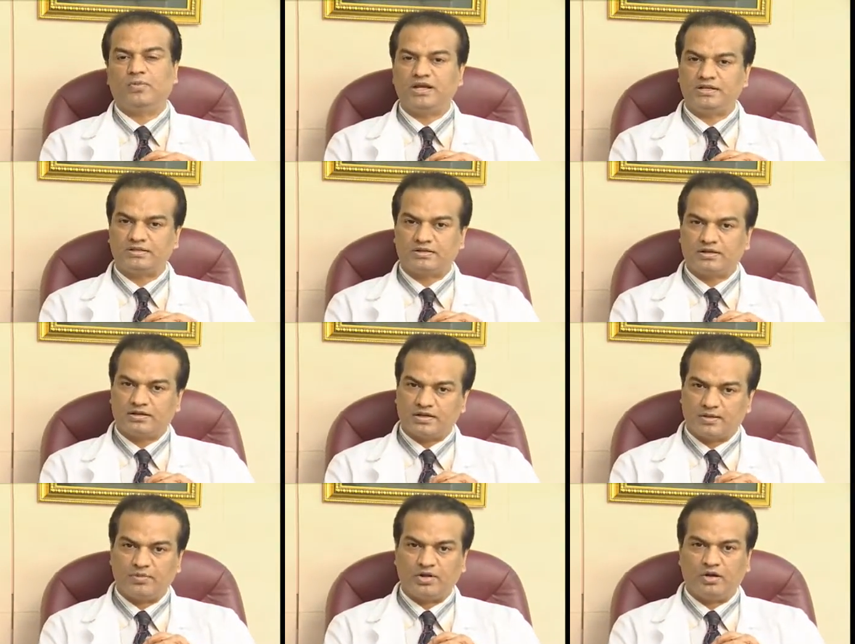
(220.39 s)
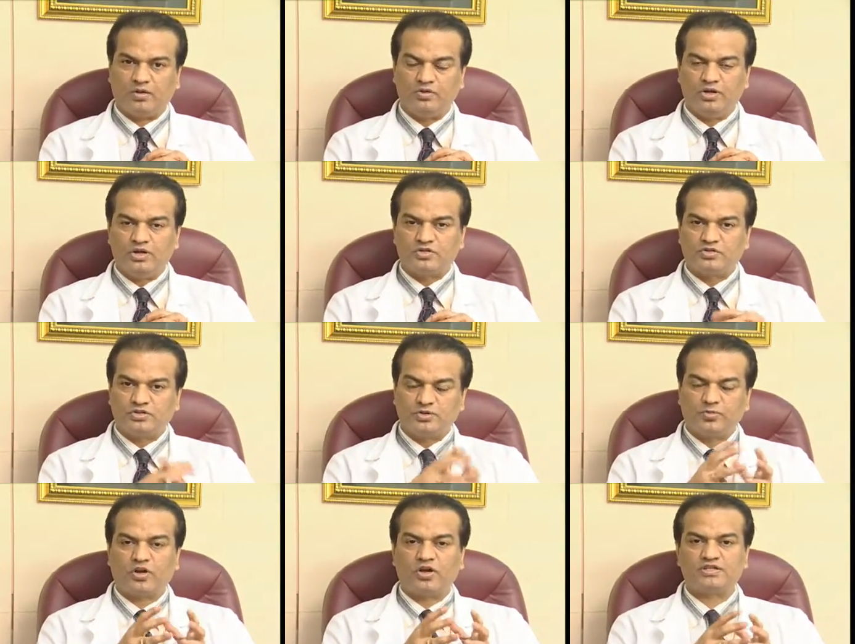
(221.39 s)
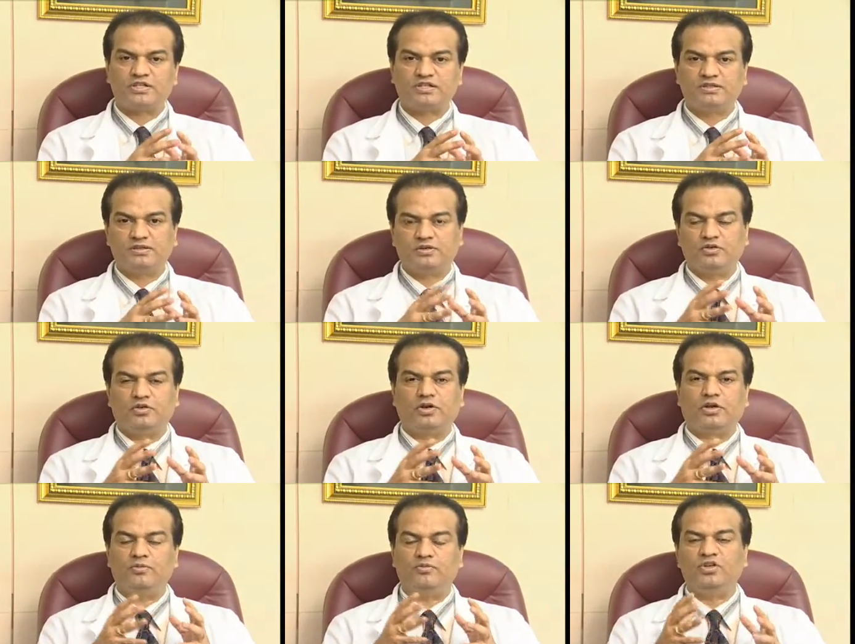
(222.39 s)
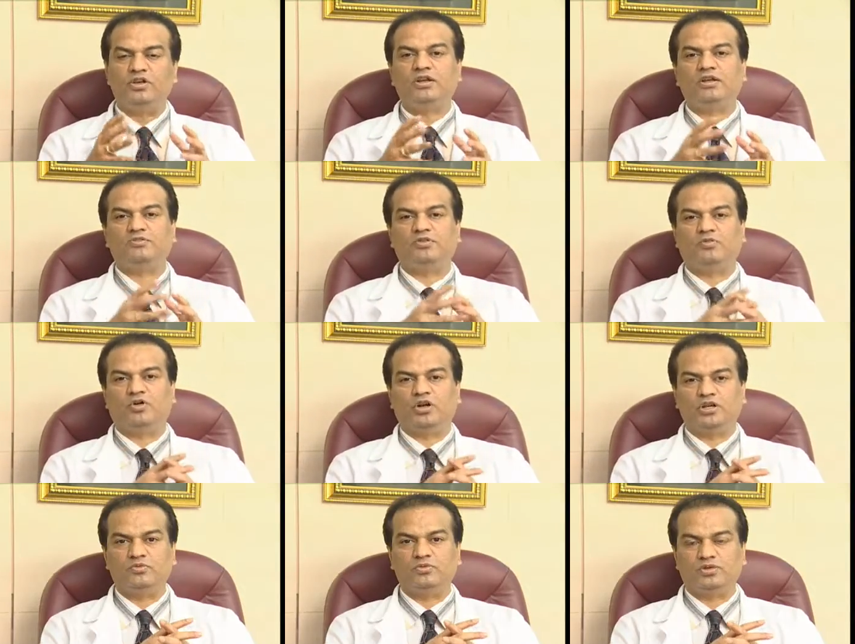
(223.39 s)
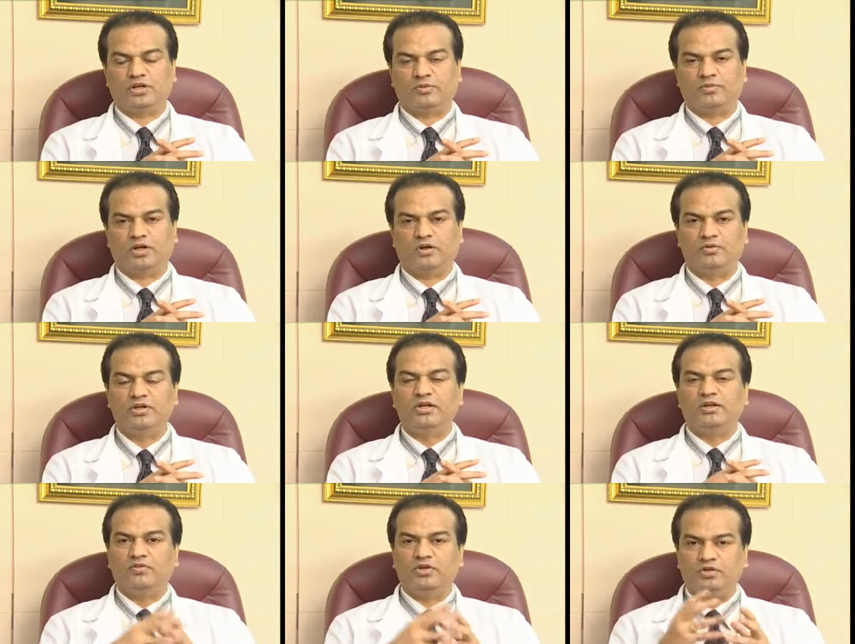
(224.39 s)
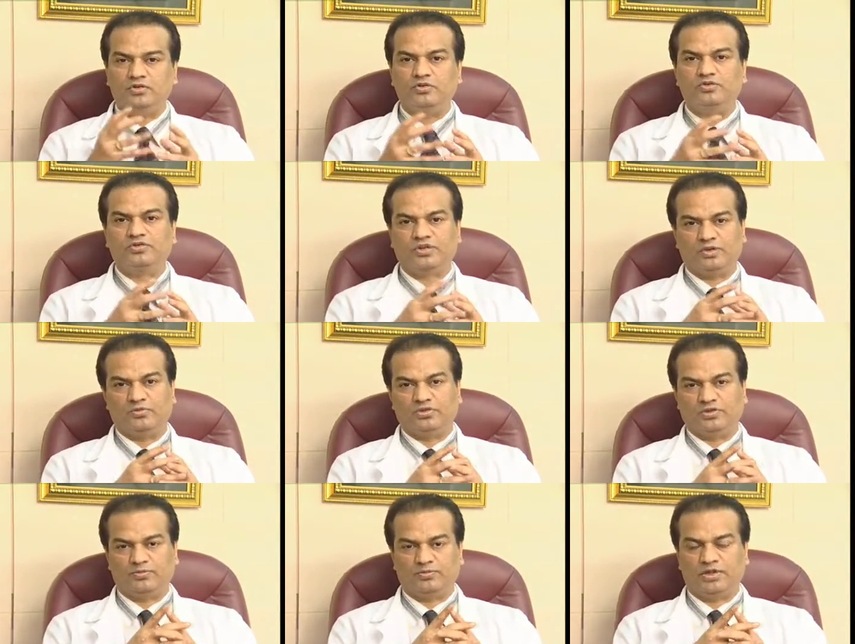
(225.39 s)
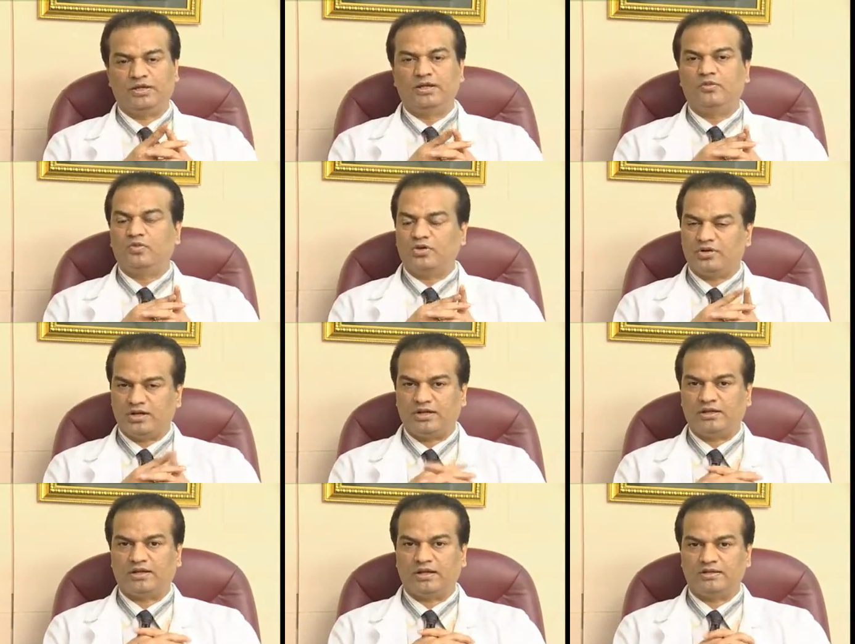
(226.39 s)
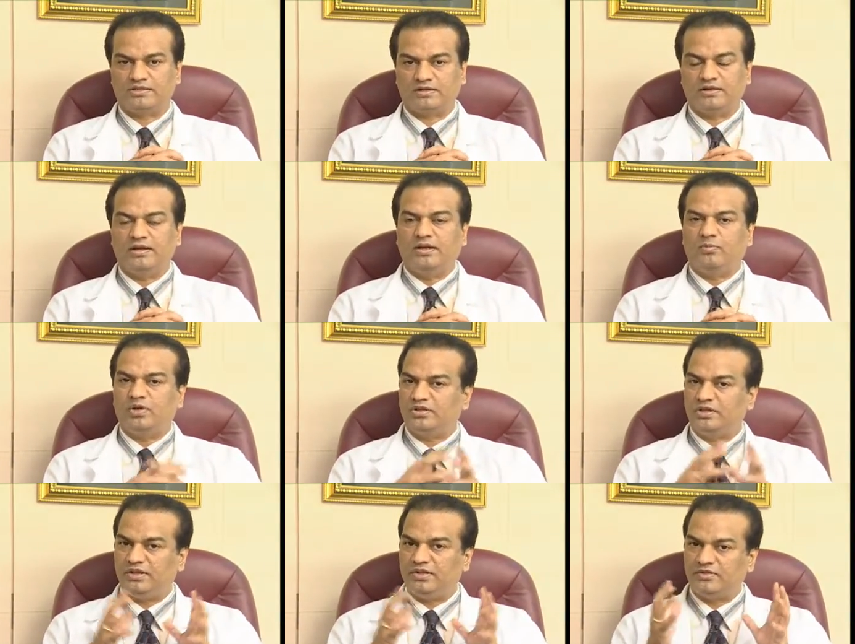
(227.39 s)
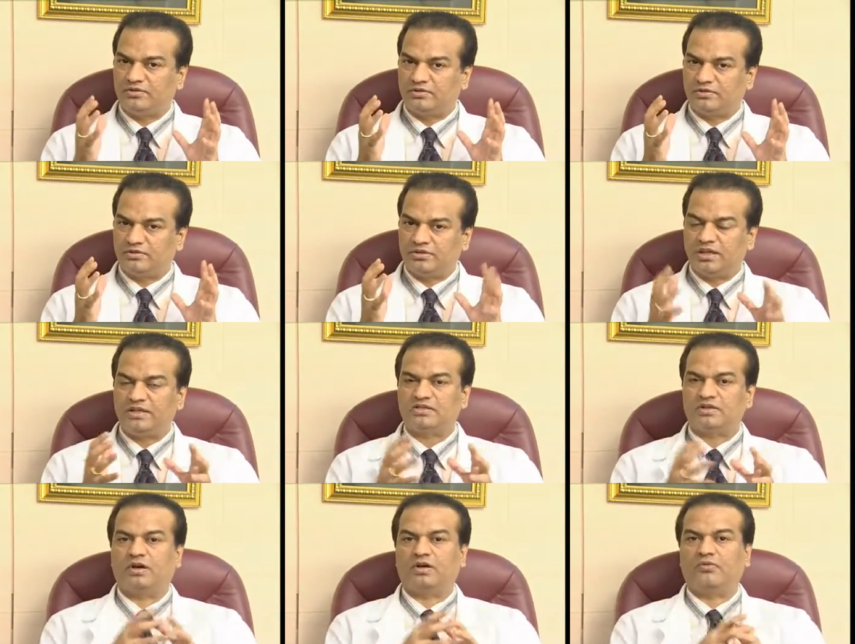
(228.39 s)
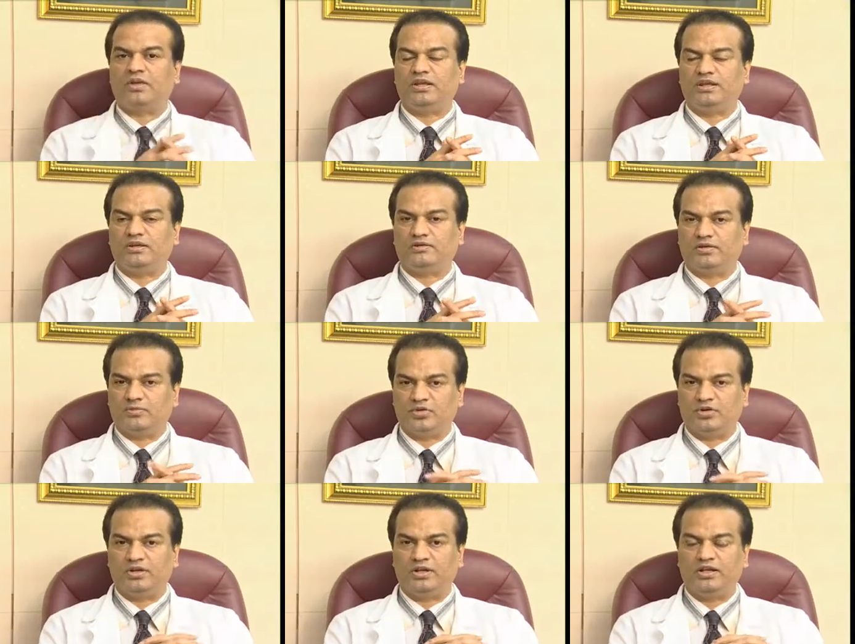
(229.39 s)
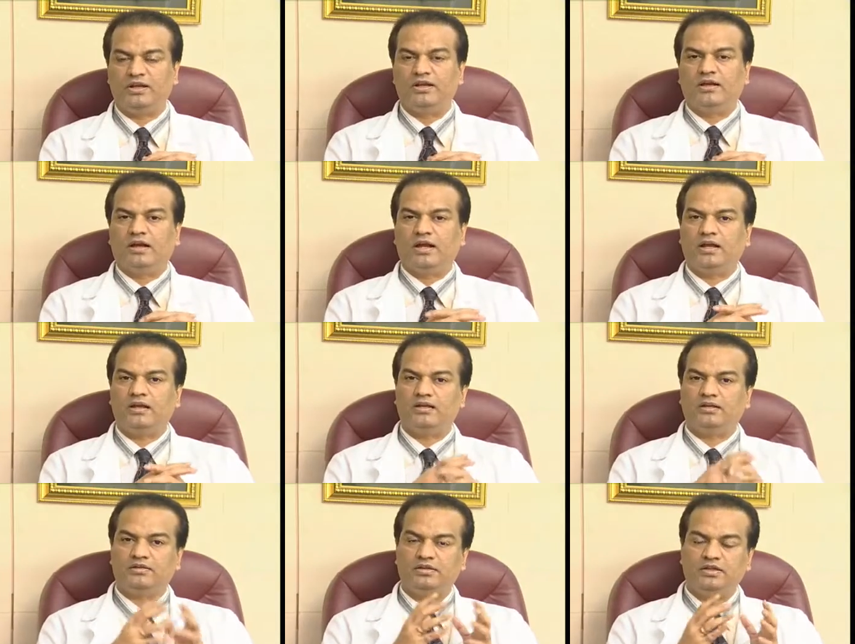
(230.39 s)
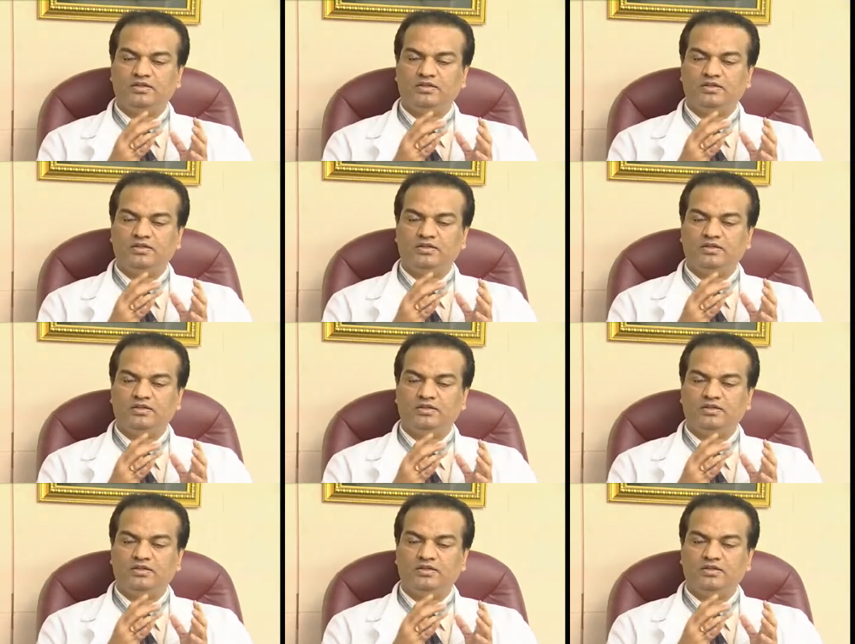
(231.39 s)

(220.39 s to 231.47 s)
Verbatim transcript: might come down. So in the process, your immunity of the body would come down when you use chemotherapy for treating cancer. But these things are very temporary, and